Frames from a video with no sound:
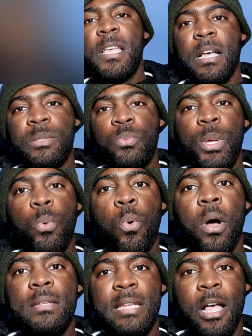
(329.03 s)
Because we
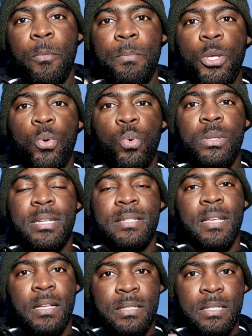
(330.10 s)
want to help you to
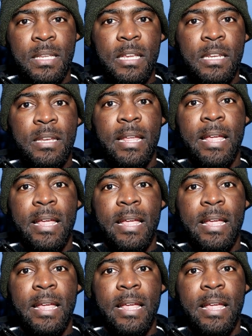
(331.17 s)
succeed